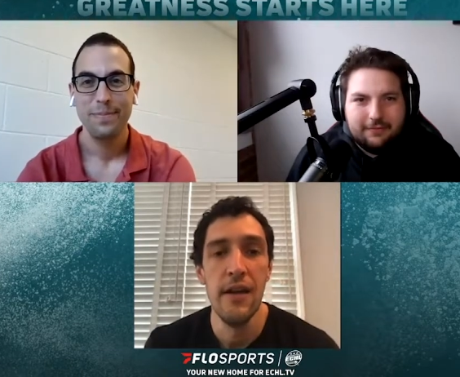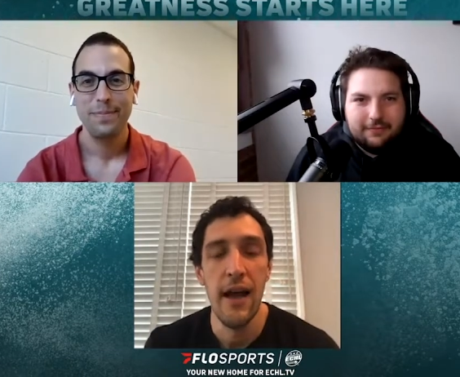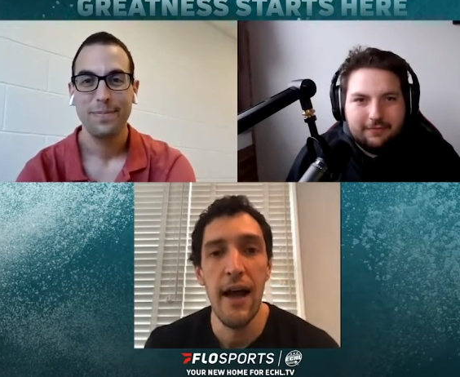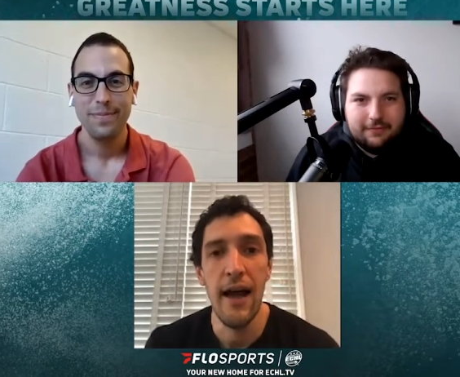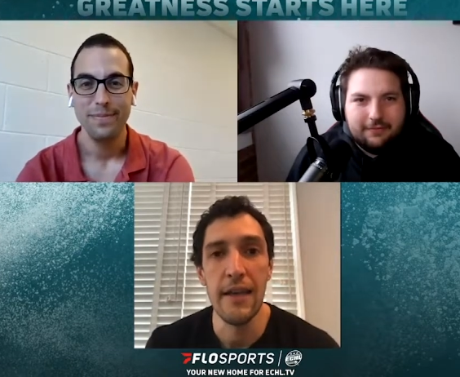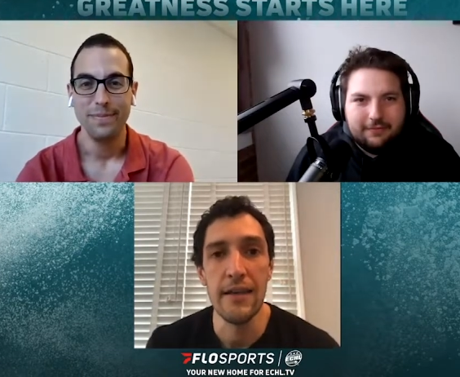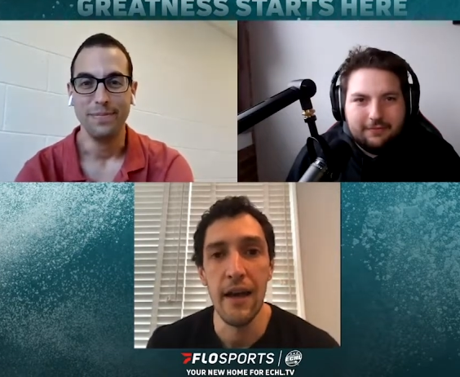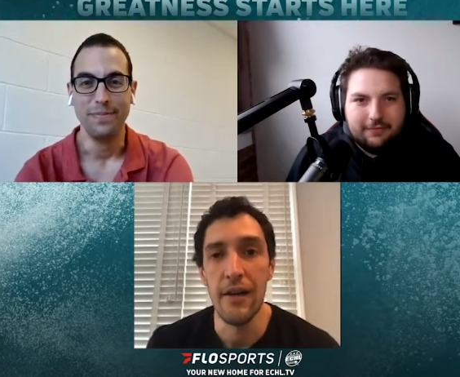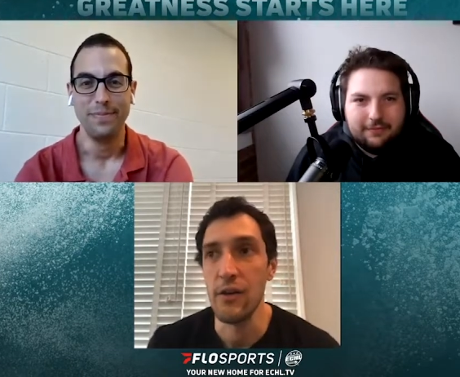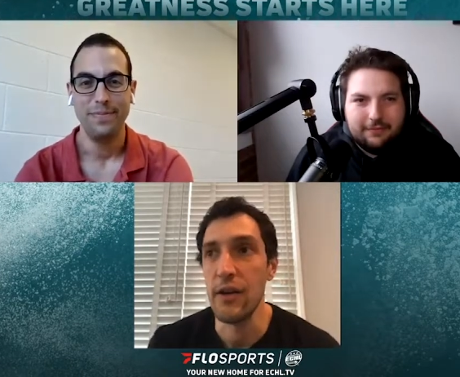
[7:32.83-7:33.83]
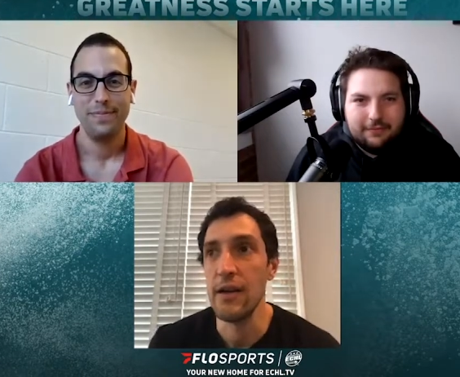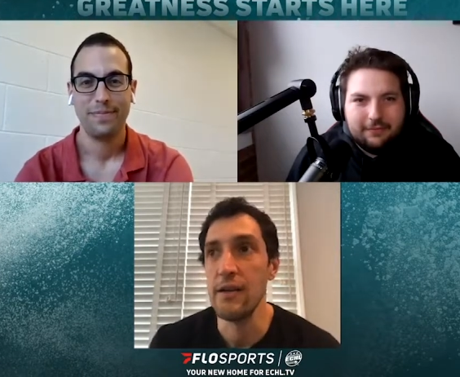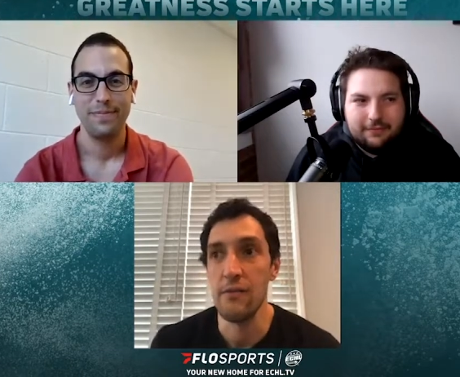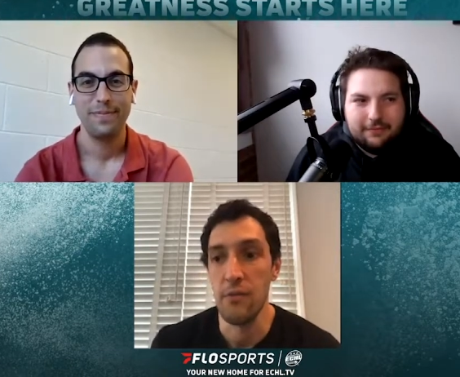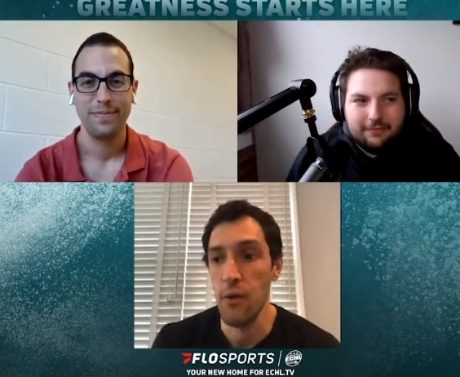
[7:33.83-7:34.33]
Speaker 1: And
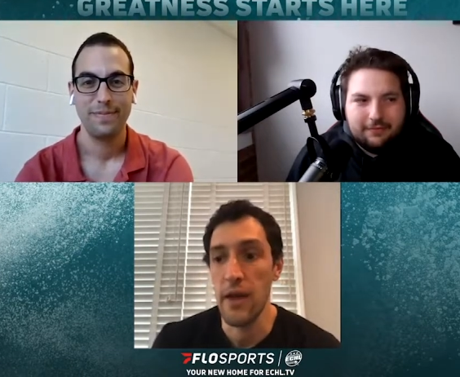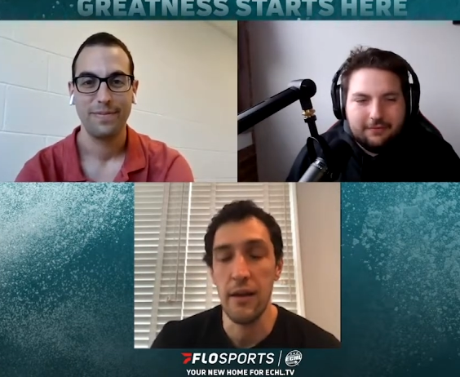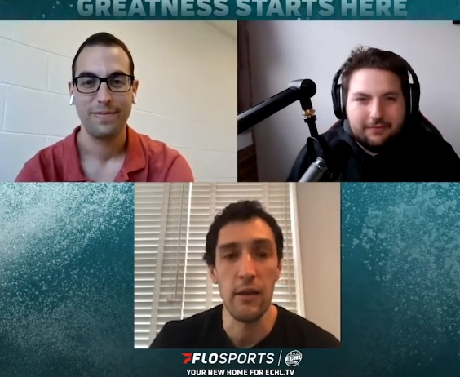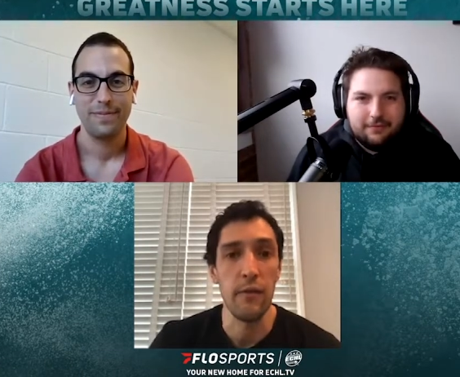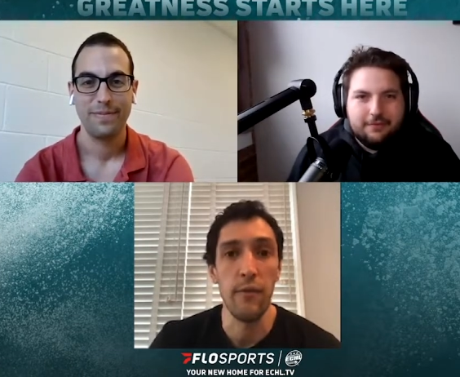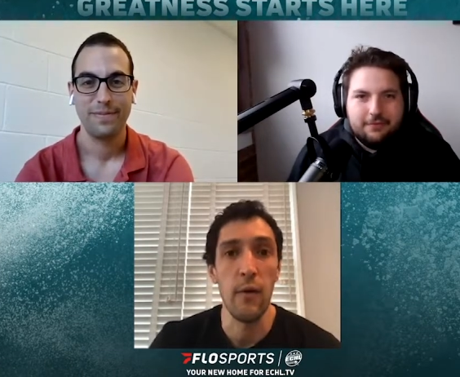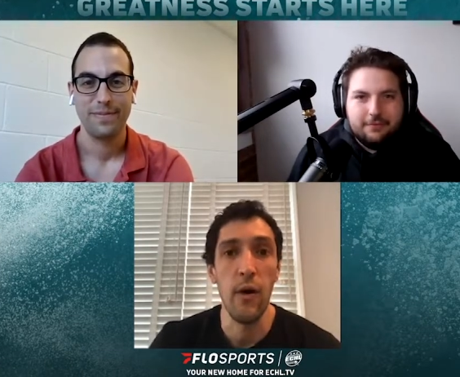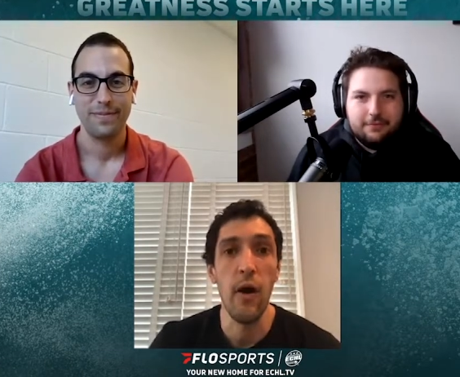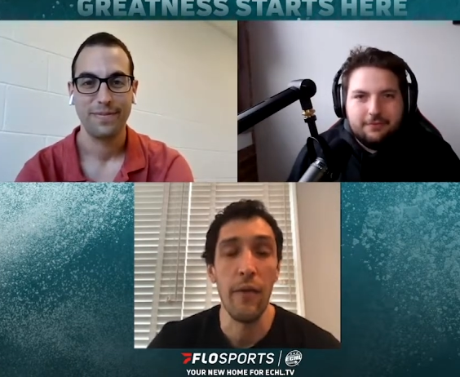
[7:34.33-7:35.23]
you're right there in the front row.